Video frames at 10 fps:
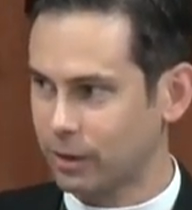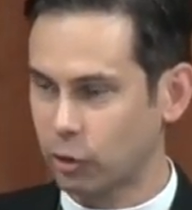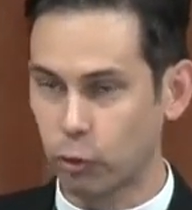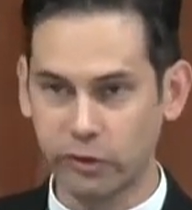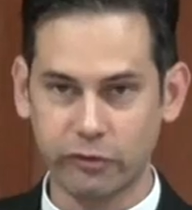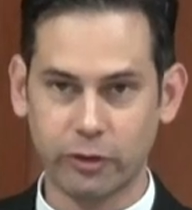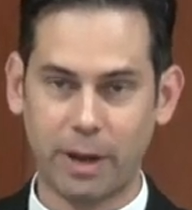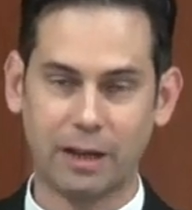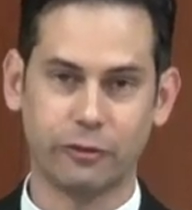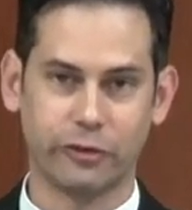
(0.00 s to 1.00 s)
Christian
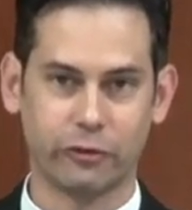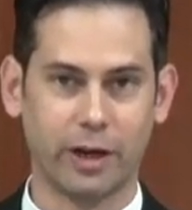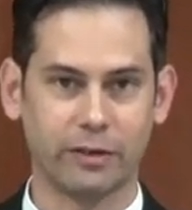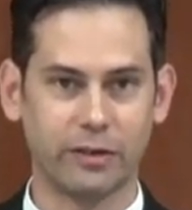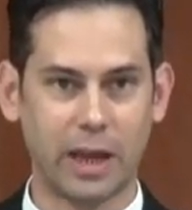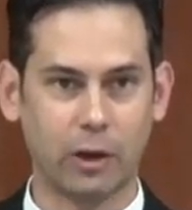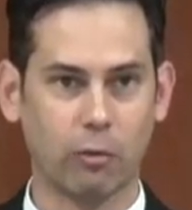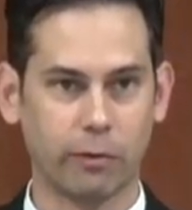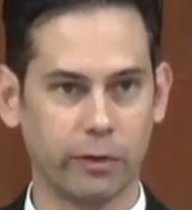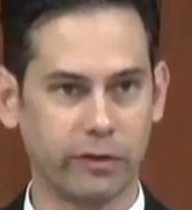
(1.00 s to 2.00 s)
magistrates take
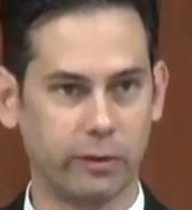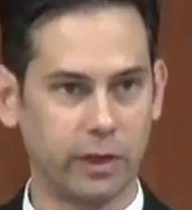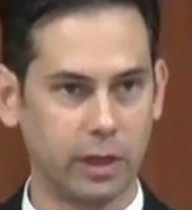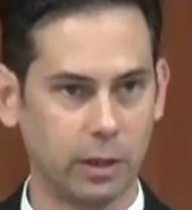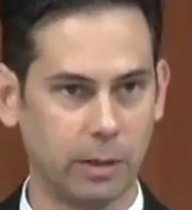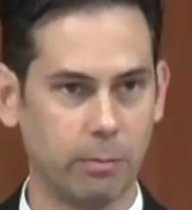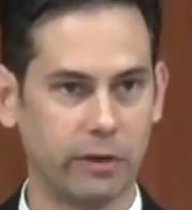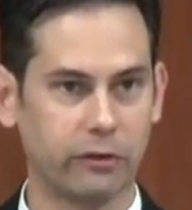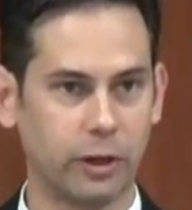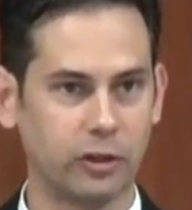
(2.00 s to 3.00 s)
over the, the,
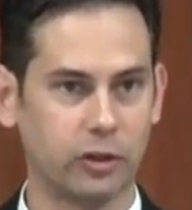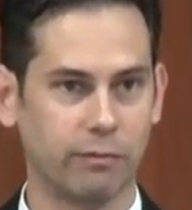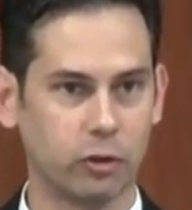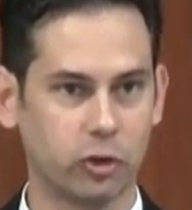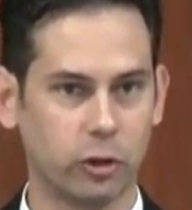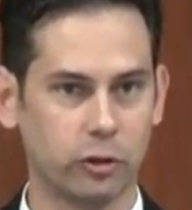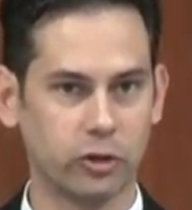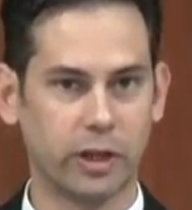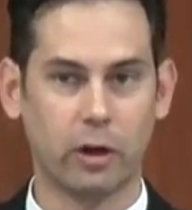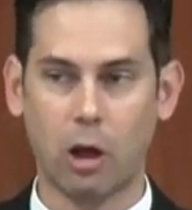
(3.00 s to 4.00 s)
administration of the
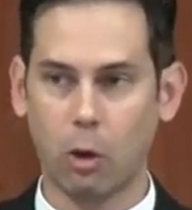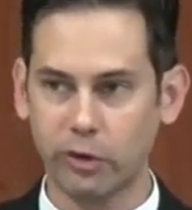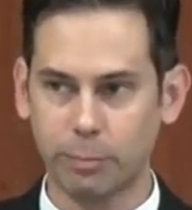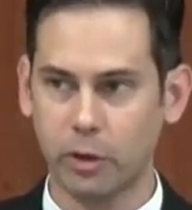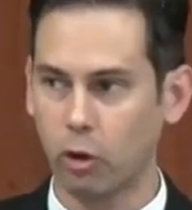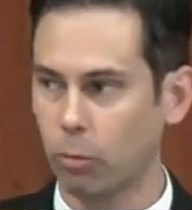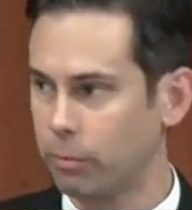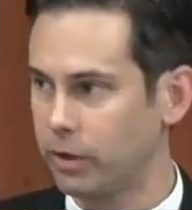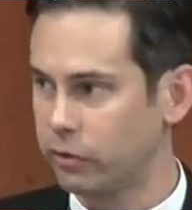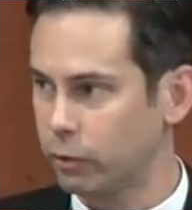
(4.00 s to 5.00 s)
church. It had always been
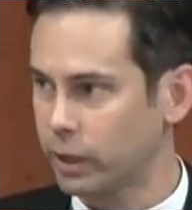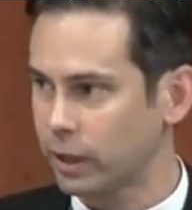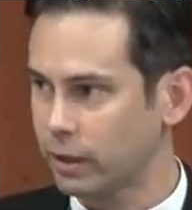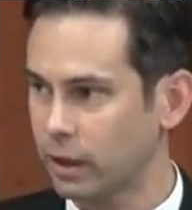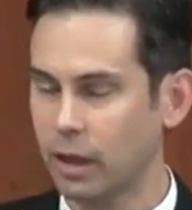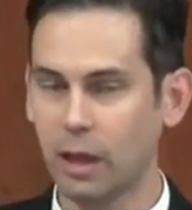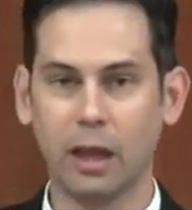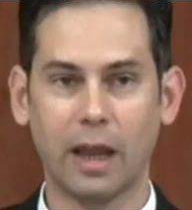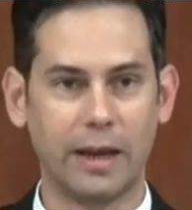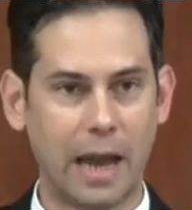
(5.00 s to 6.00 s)
noblemen doing it,
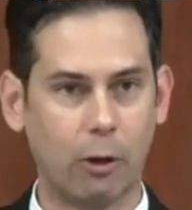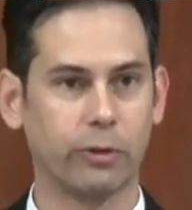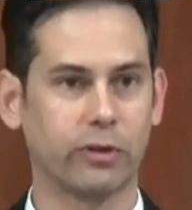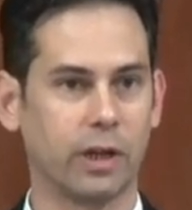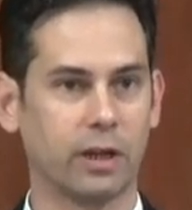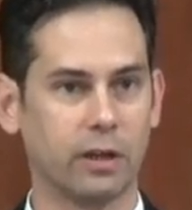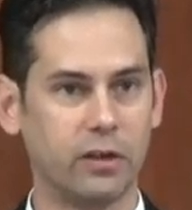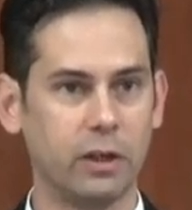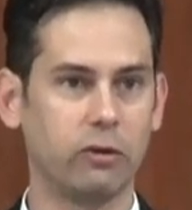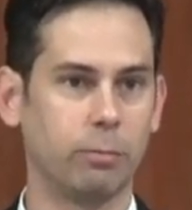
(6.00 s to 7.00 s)
and now it was going to
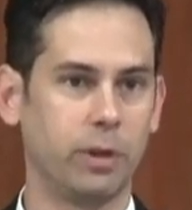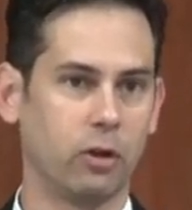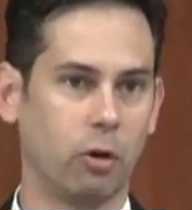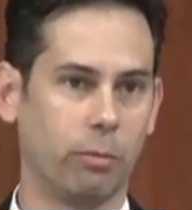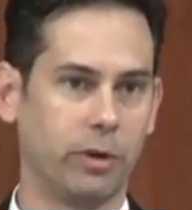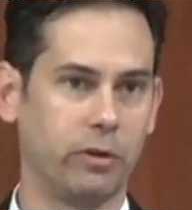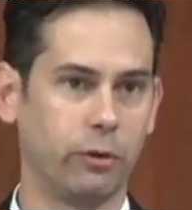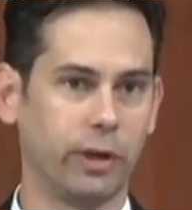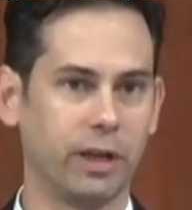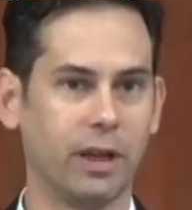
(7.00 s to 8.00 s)
continue to be noblemen
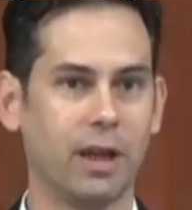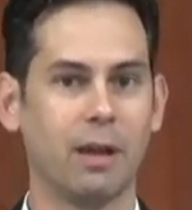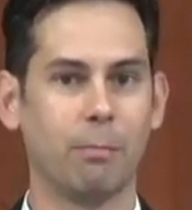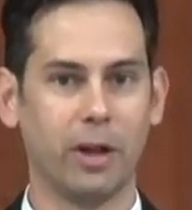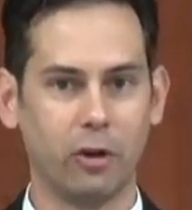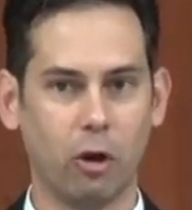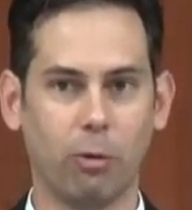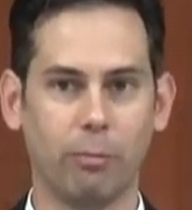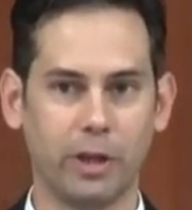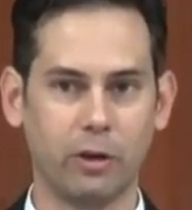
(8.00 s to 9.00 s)
doing it, but
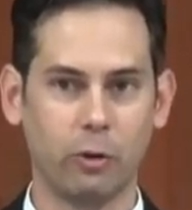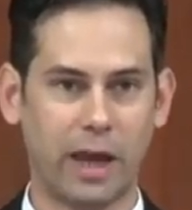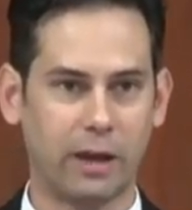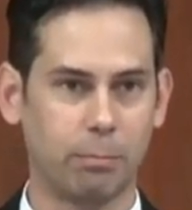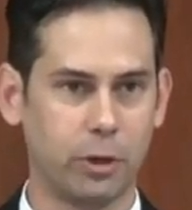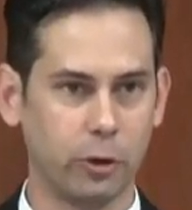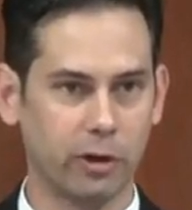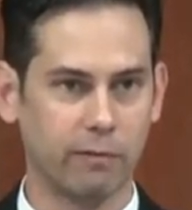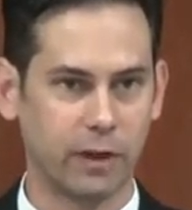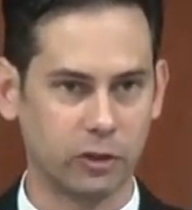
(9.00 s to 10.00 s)
noblemen who had a pure
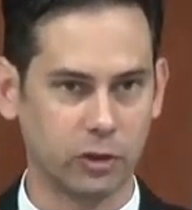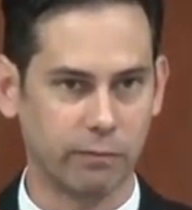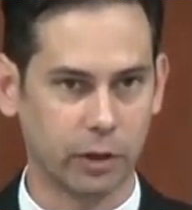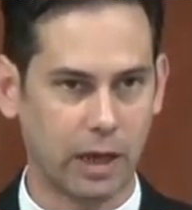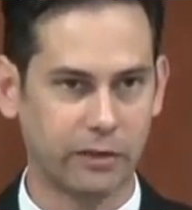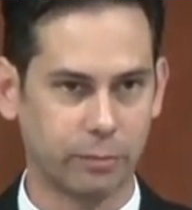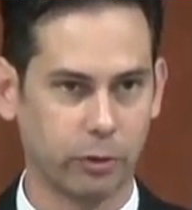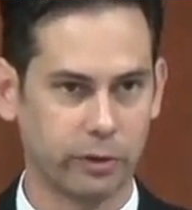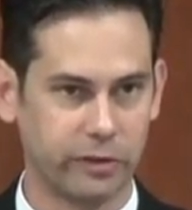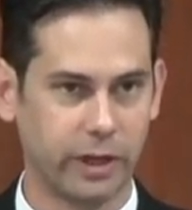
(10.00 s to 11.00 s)
confession of the
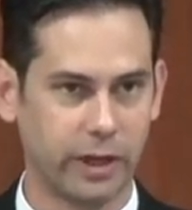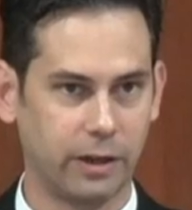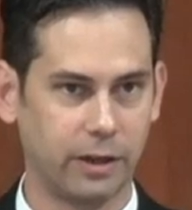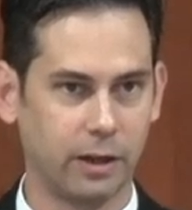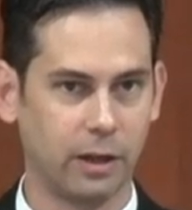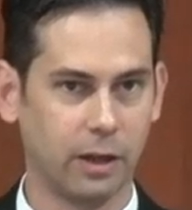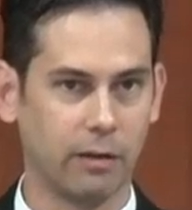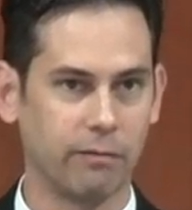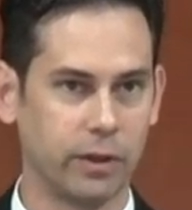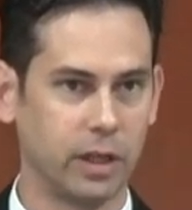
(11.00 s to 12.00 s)
gospel instead
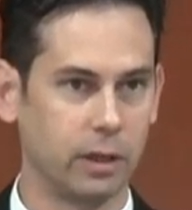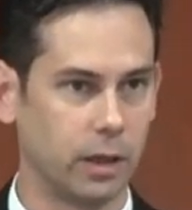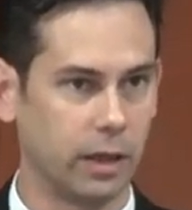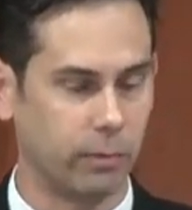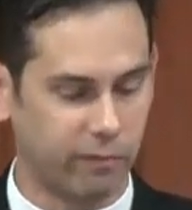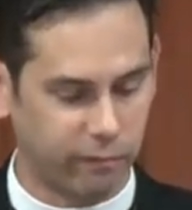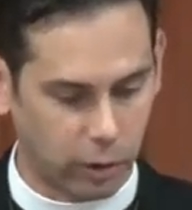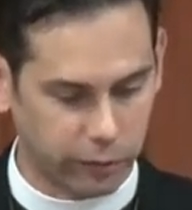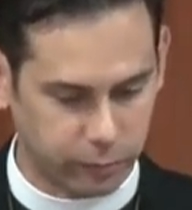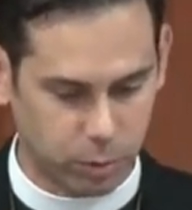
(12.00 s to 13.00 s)
of the, uh, the
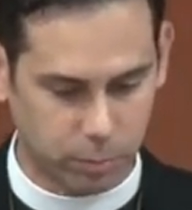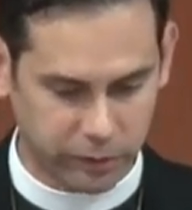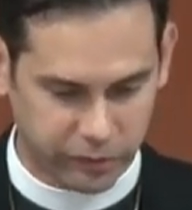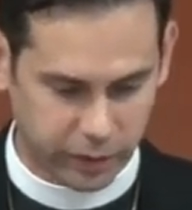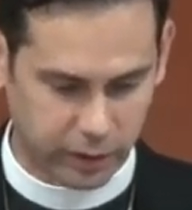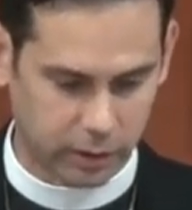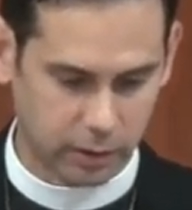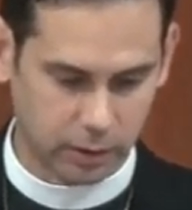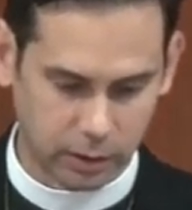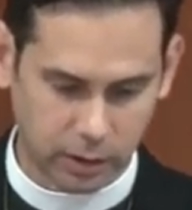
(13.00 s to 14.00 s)
false papistic
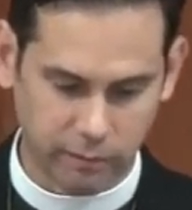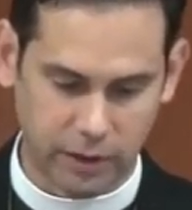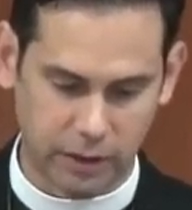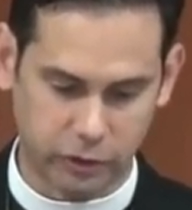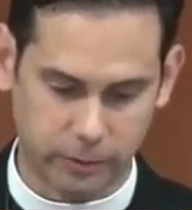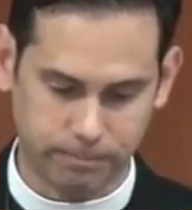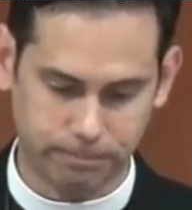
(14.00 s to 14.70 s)
confession.